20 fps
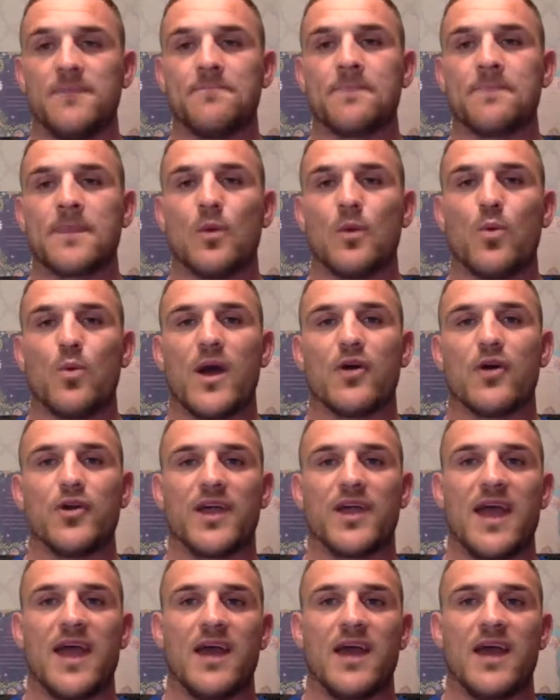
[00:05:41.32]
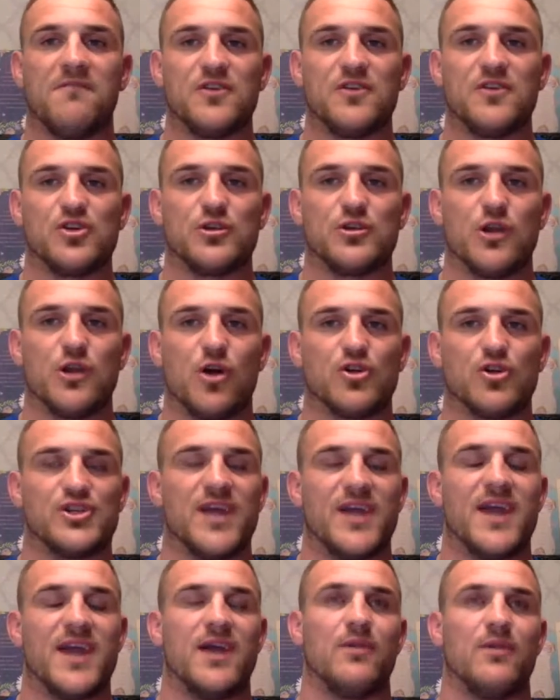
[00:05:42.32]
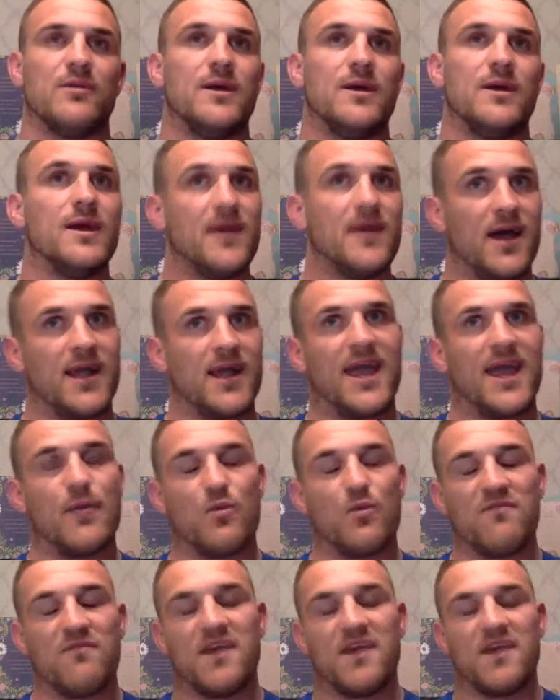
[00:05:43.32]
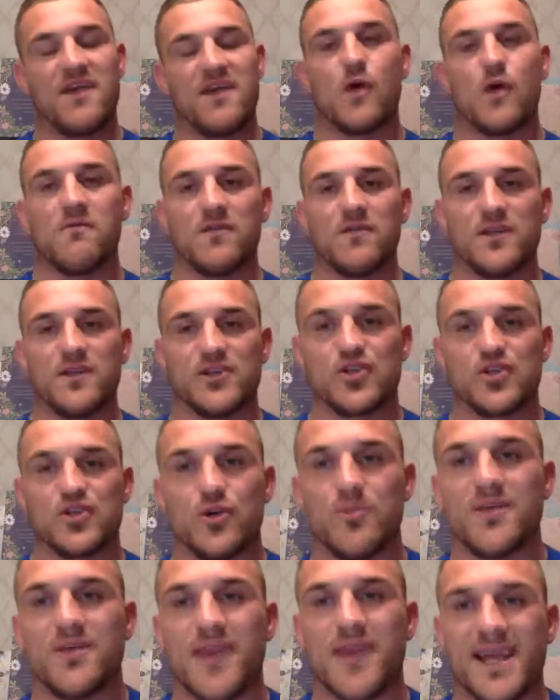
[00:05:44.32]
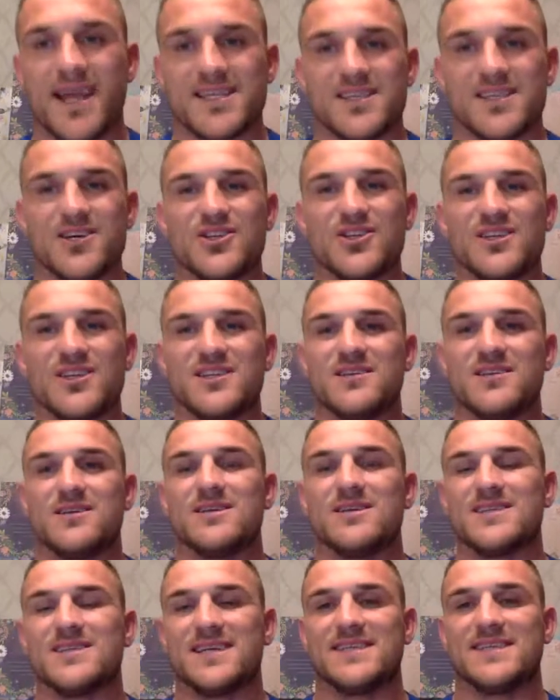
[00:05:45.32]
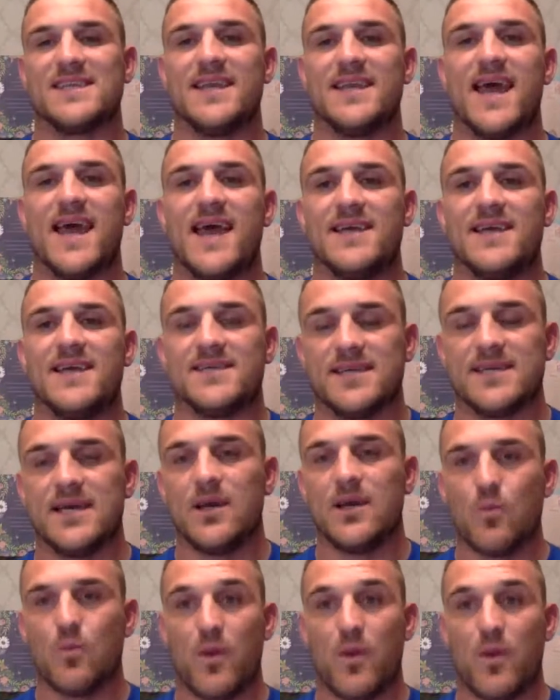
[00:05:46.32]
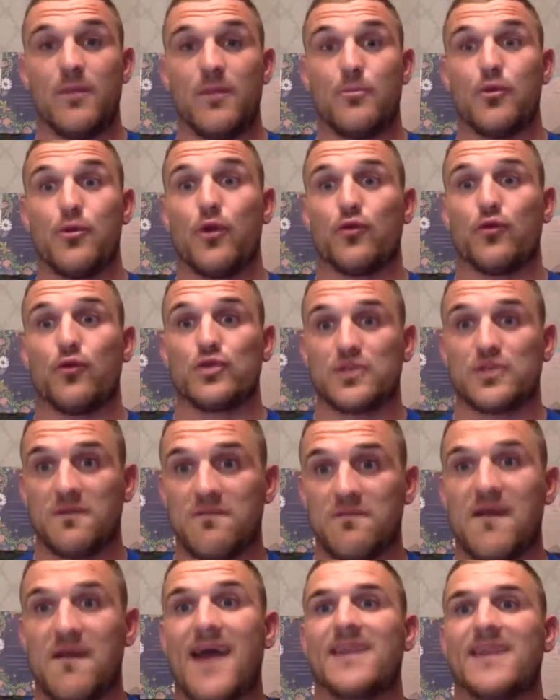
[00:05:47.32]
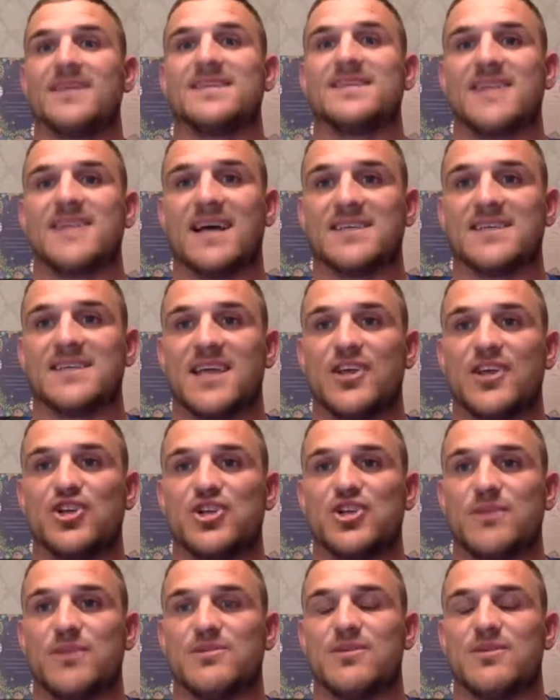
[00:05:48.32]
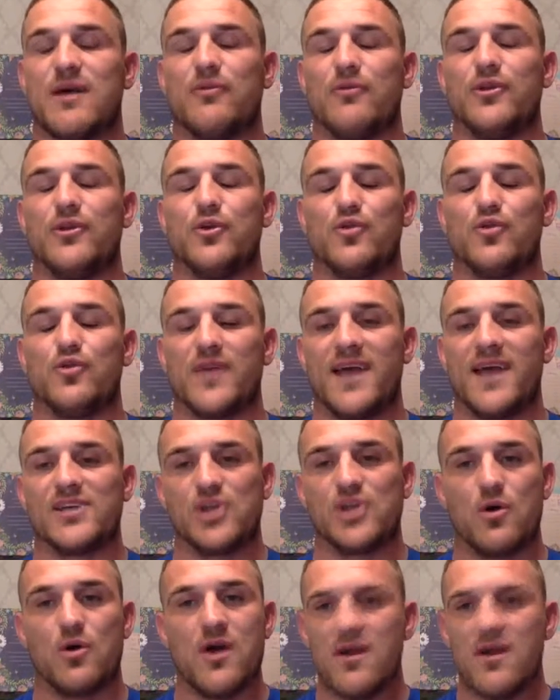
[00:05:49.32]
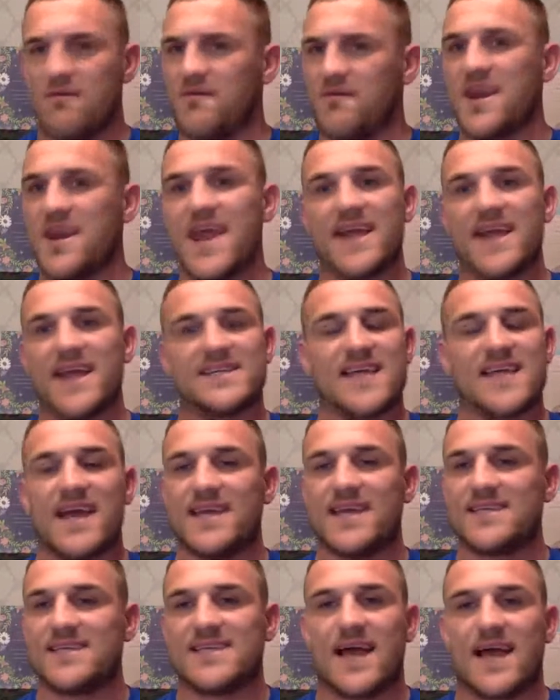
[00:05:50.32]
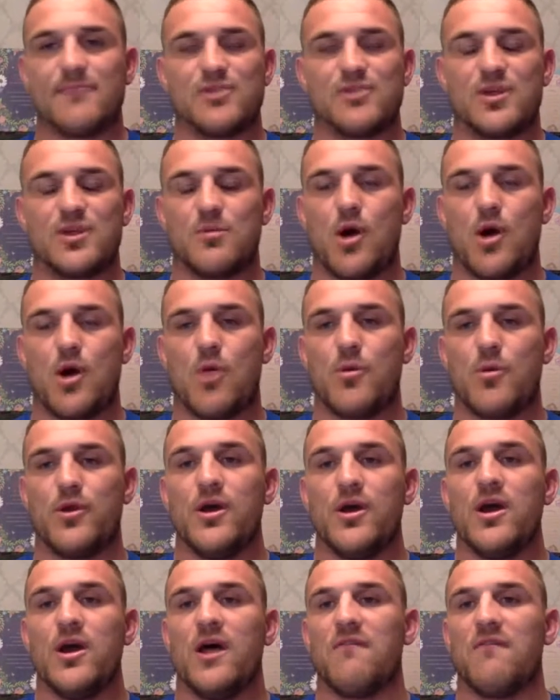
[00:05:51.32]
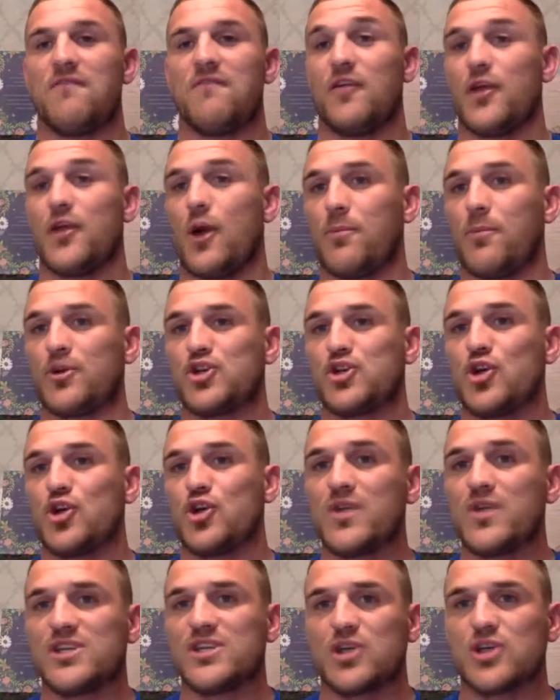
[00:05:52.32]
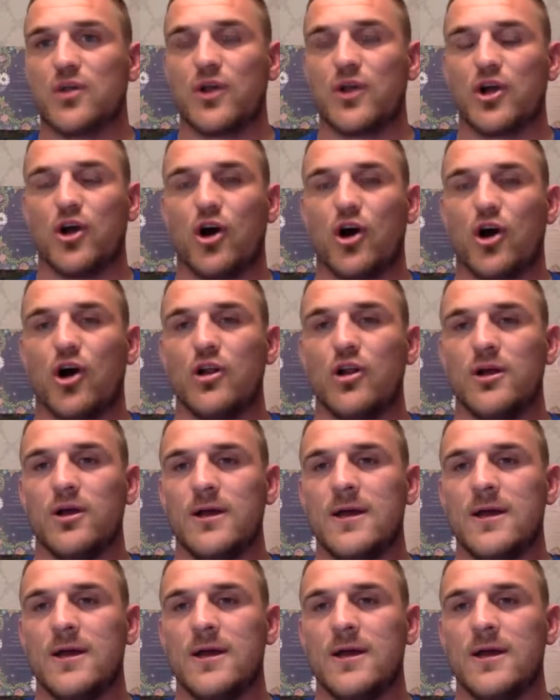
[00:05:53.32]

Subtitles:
we're going to get an official launch date. And again, we're very hopeful that it's going to be the next 30 to 60 days when the product finally starts getting shipped around the UK. So very exciting times at the moment. And for the opportunists on the call,